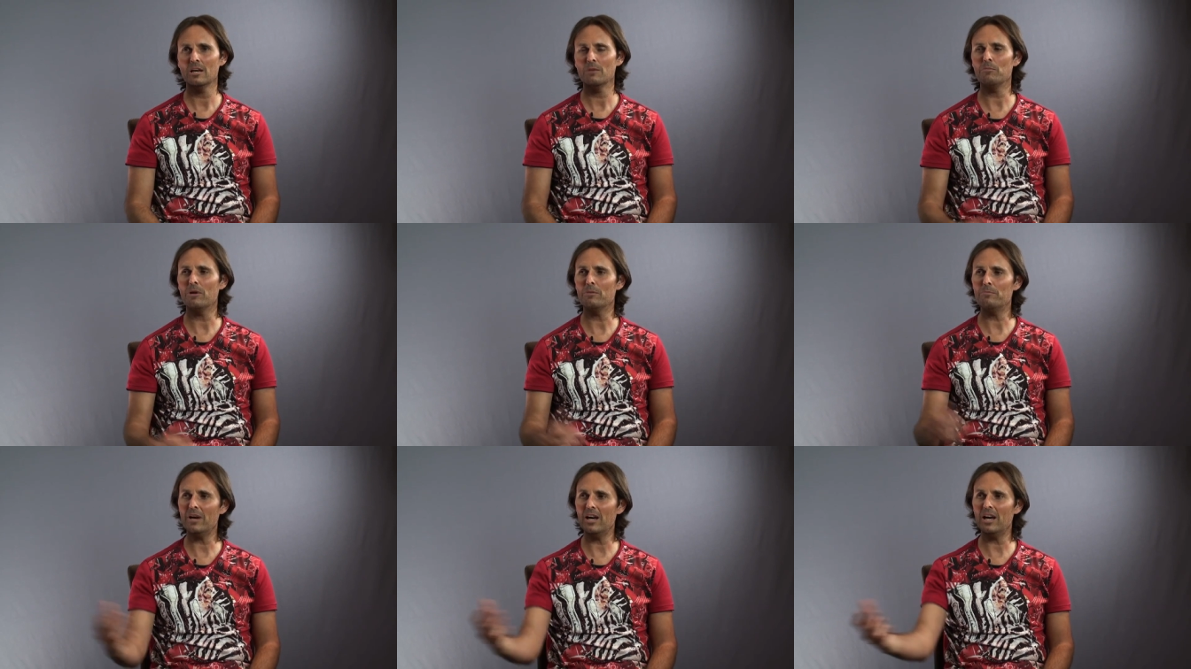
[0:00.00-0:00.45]

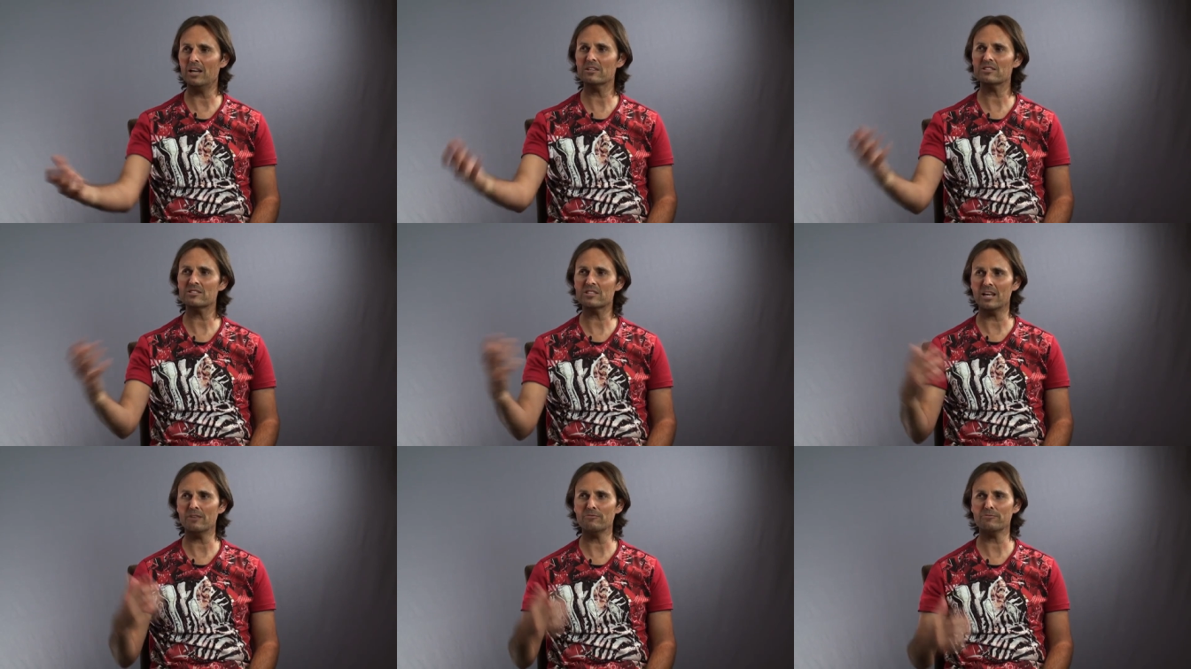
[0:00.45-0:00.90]
my
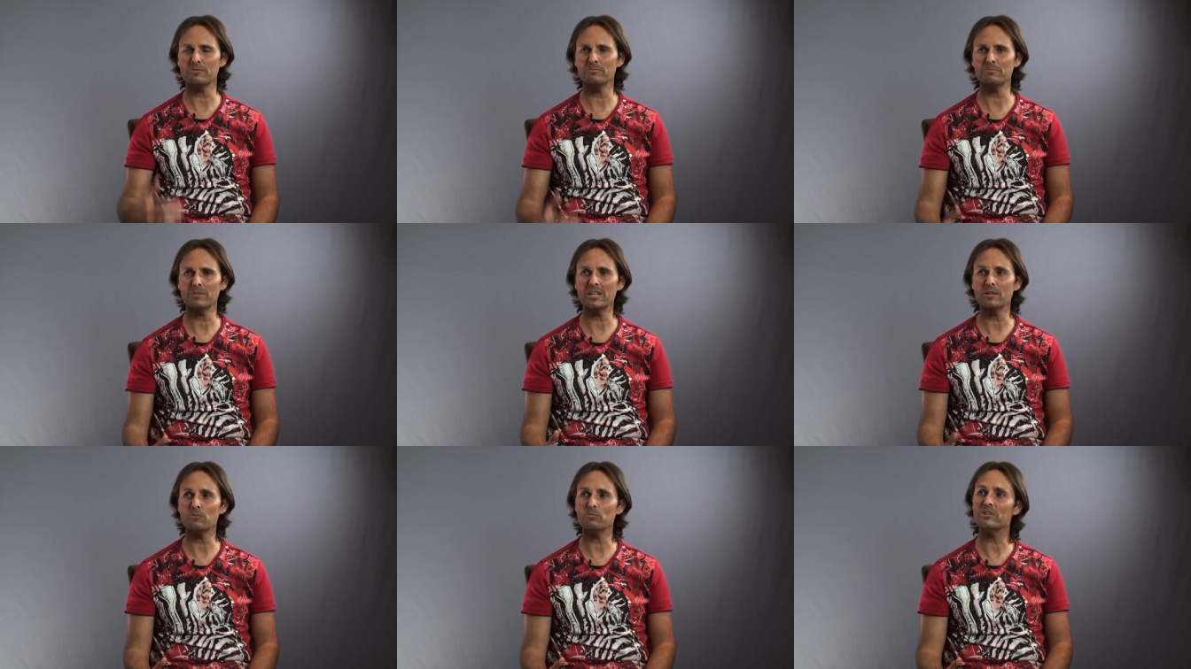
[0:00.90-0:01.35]
partner's love for
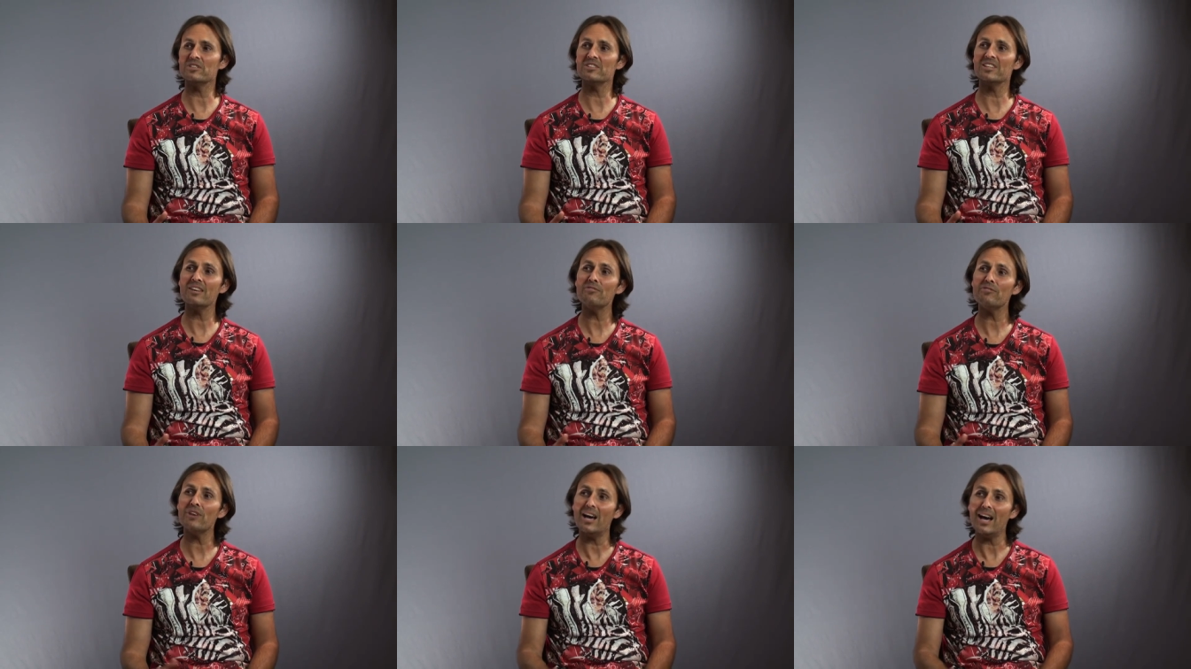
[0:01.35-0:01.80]
me would
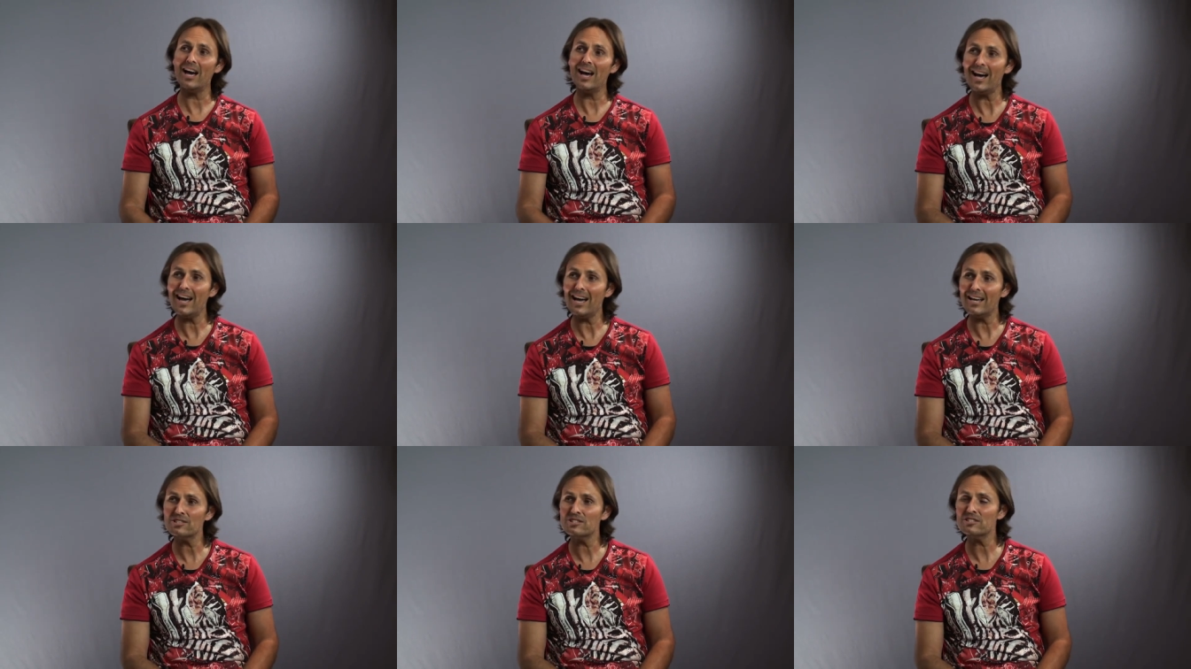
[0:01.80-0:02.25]
never
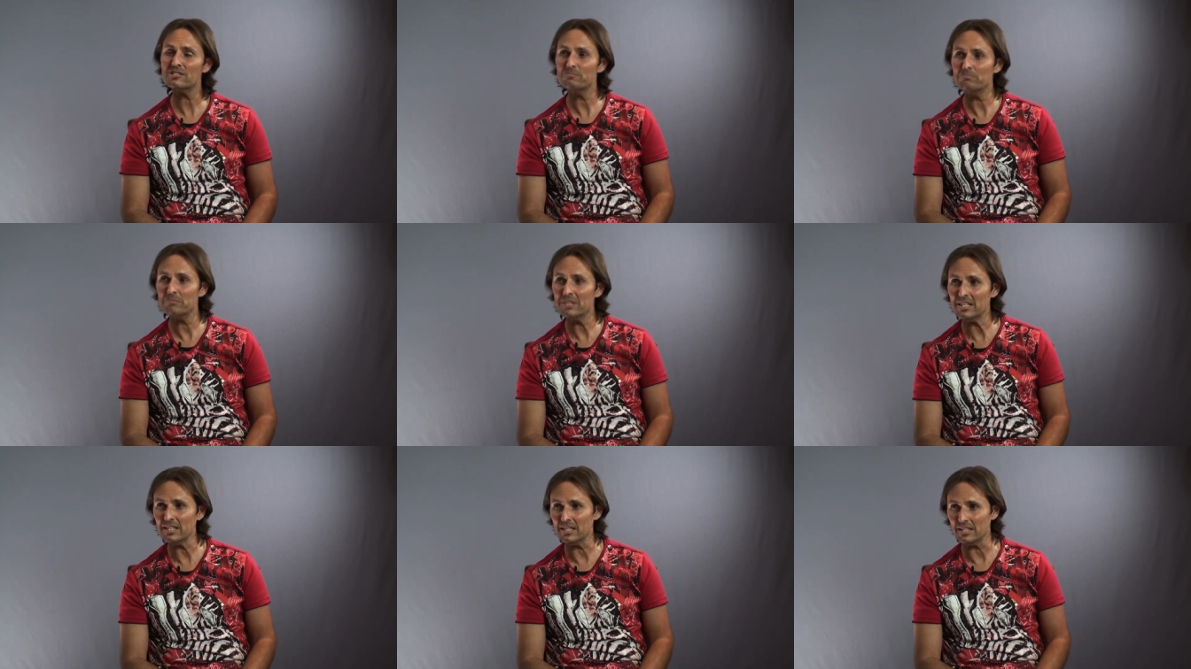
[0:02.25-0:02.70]
ask
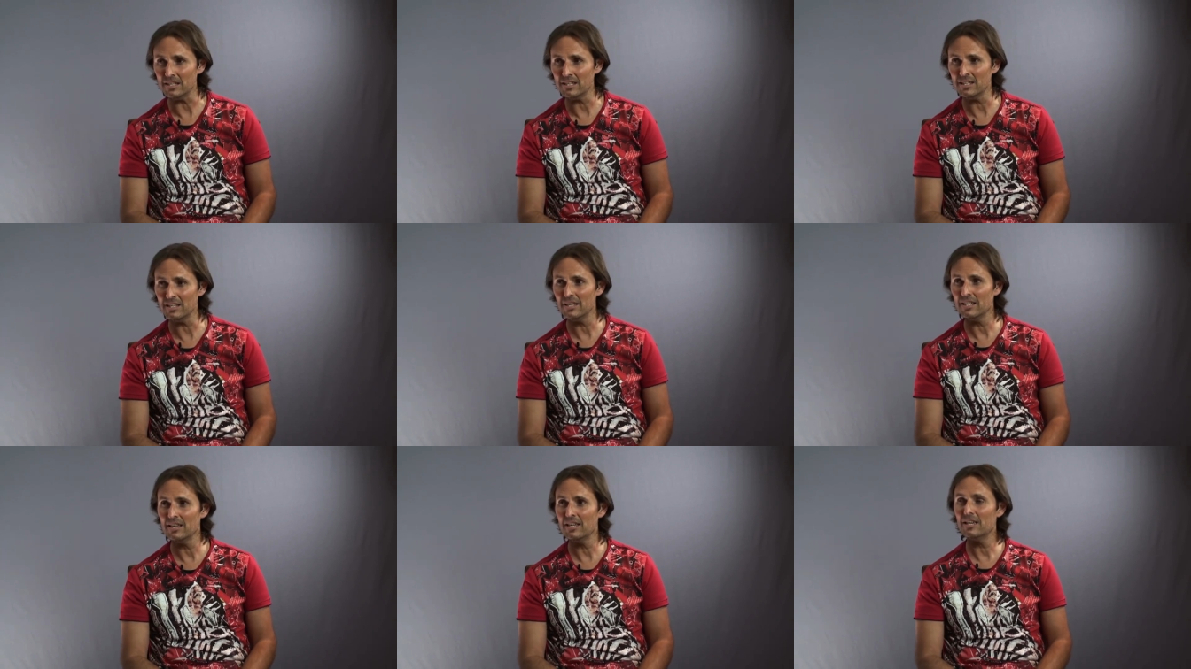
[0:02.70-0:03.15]

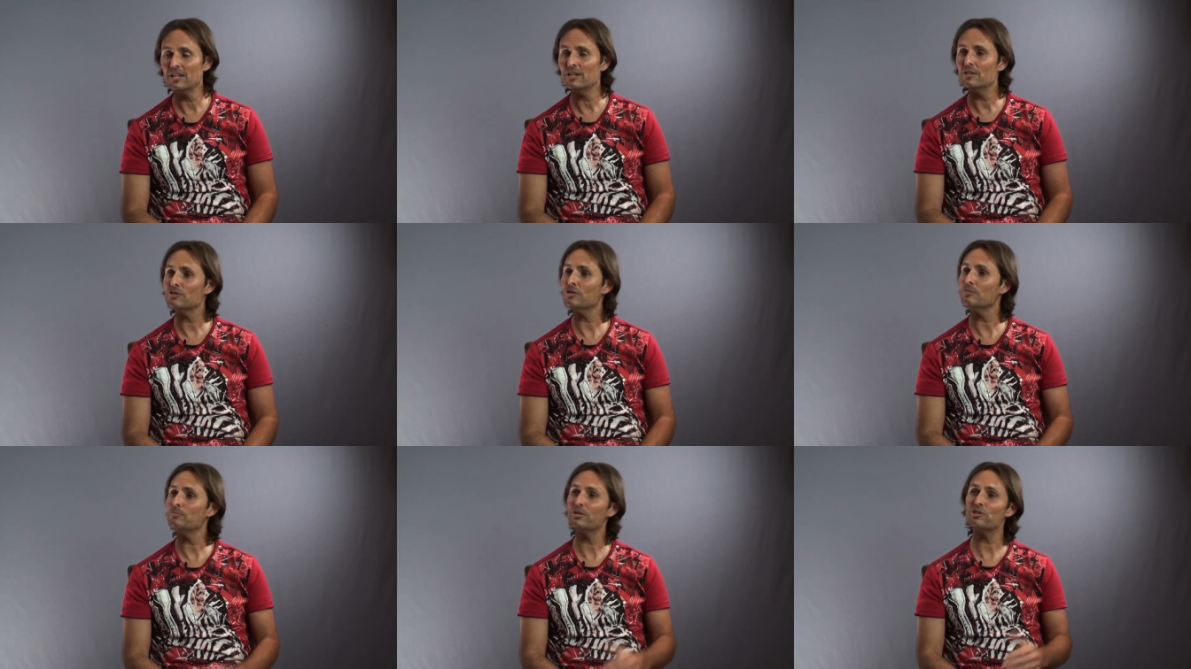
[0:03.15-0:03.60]
me
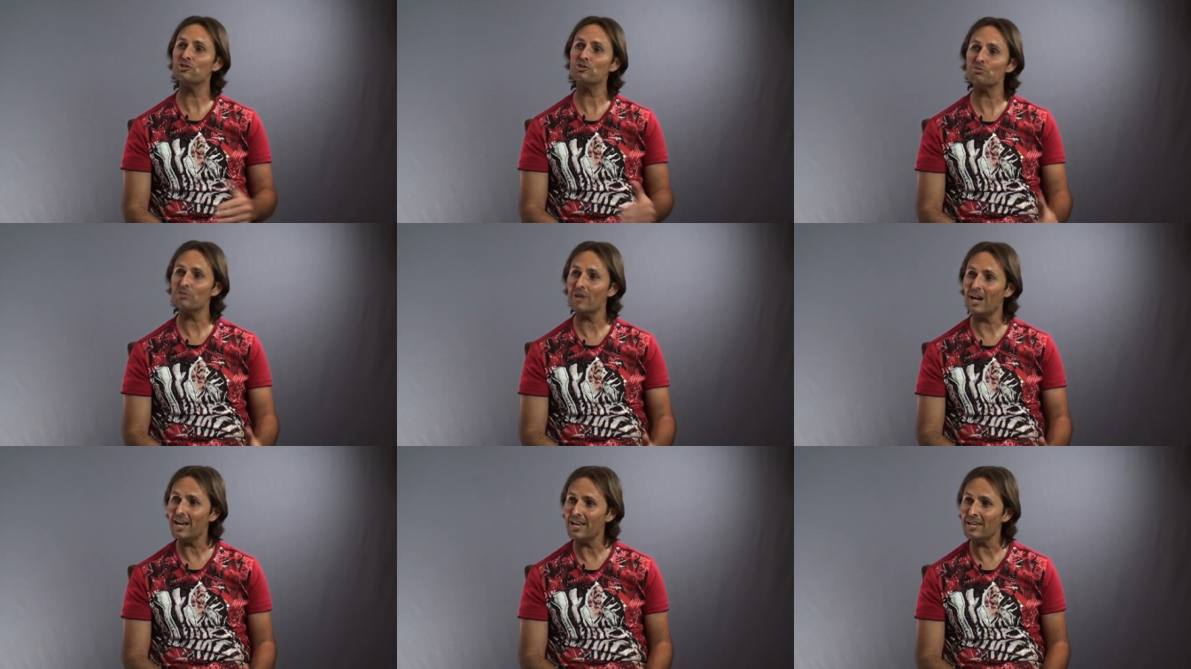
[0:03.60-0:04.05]
to
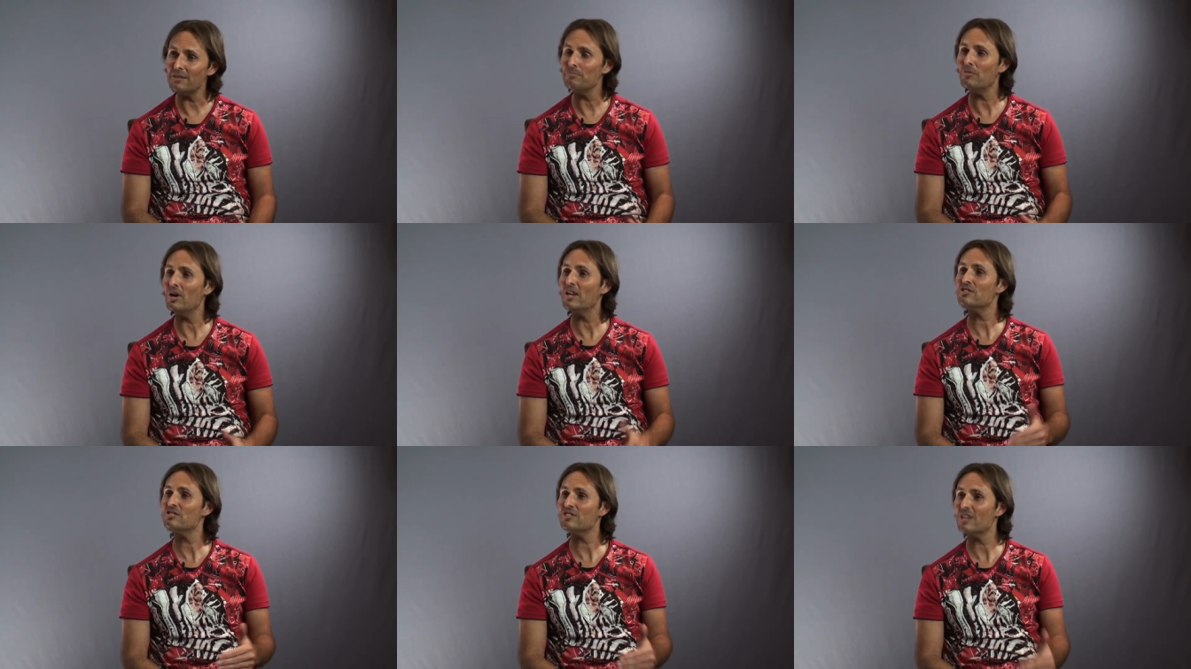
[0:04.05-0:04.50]
betray
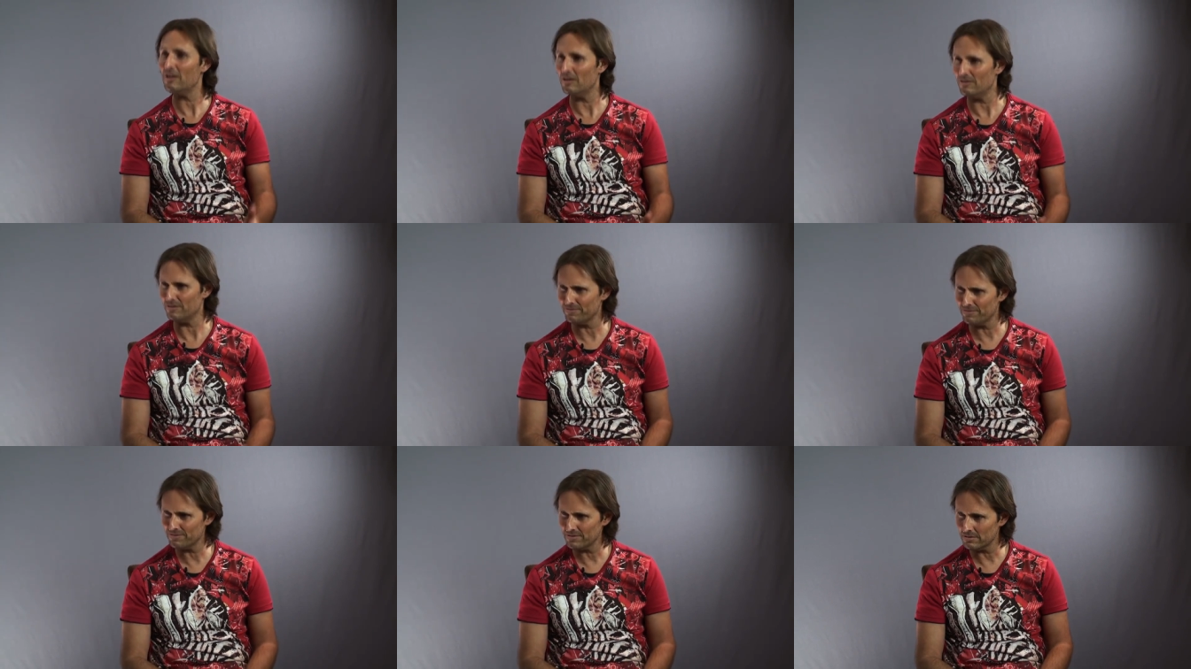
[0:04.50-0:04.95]

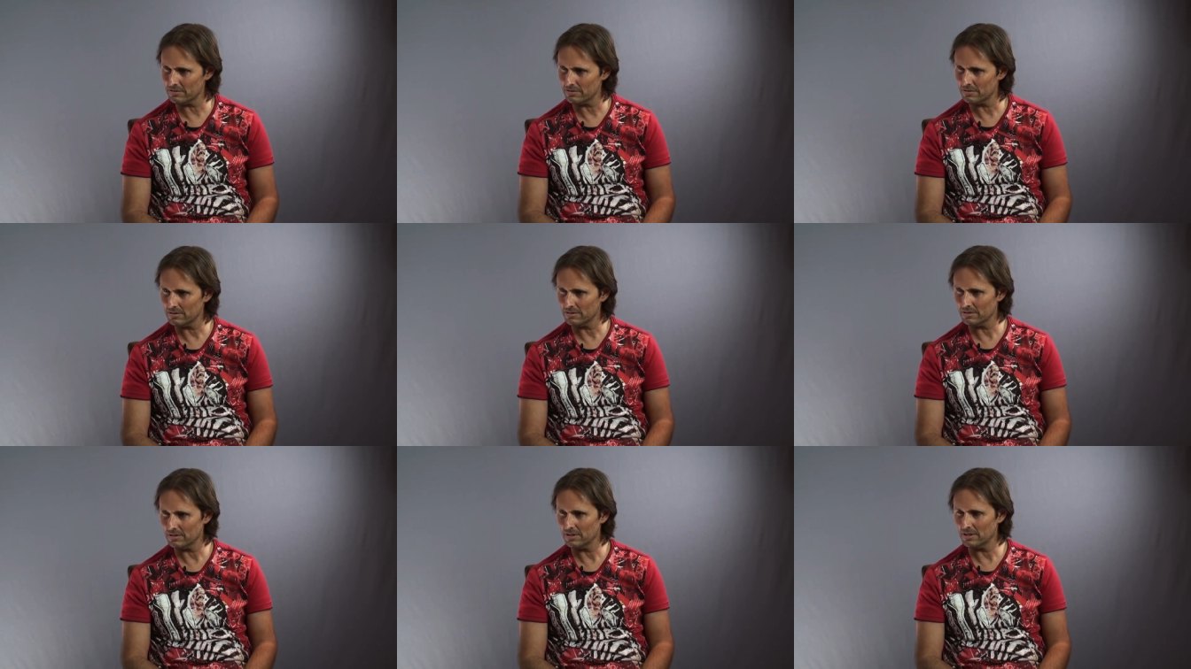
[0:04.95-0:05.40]
myself
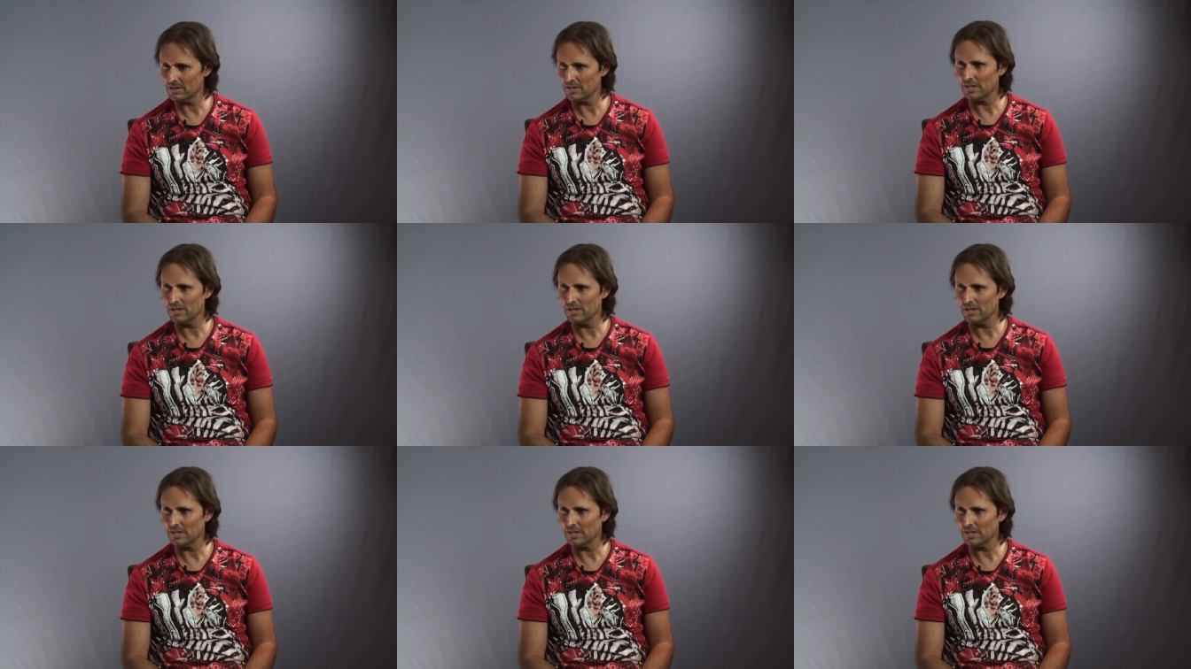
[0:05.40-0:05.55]
yeah.